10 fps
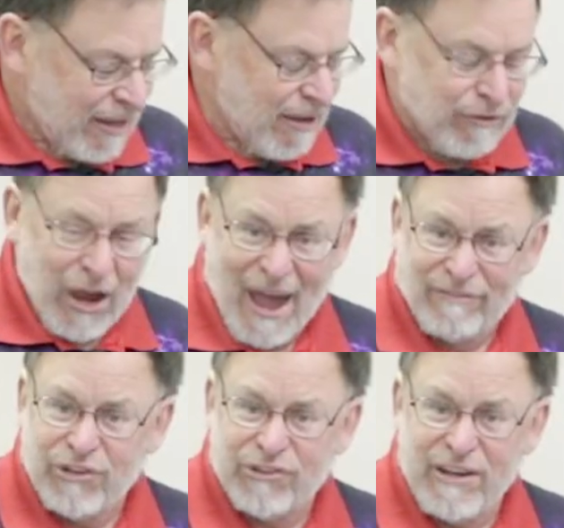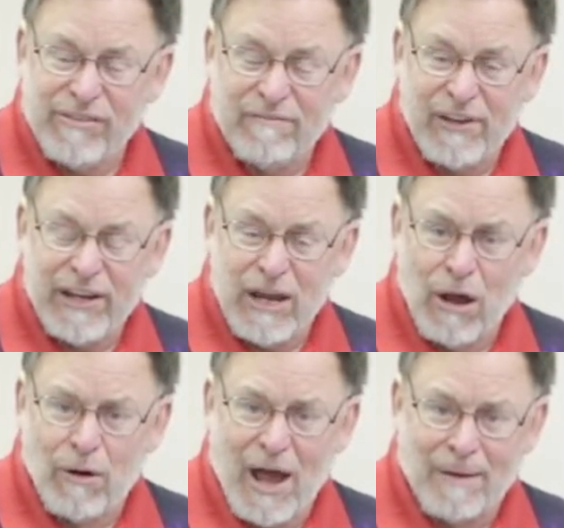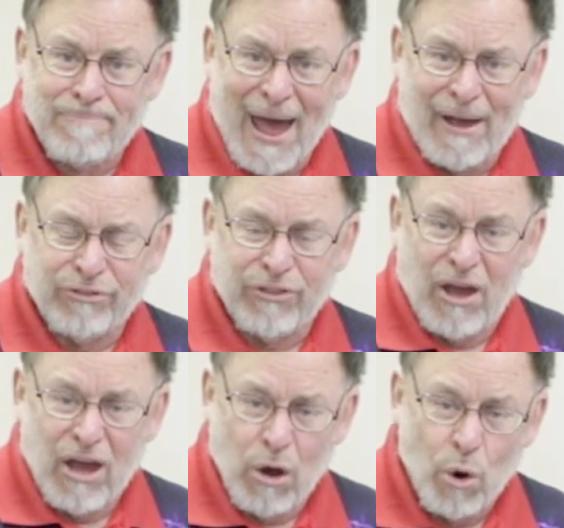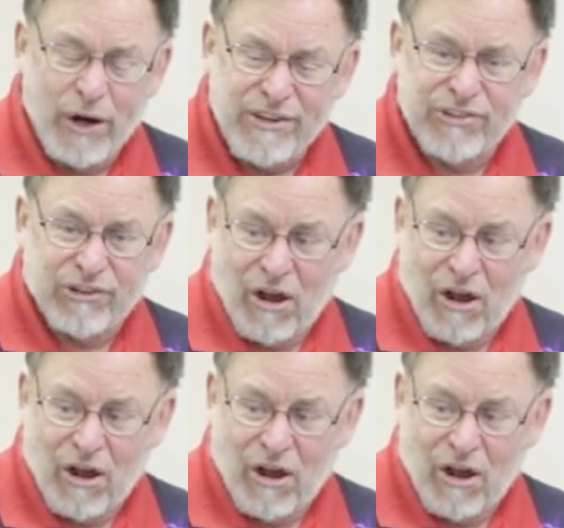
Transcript: If you haven't seen the video about the hoist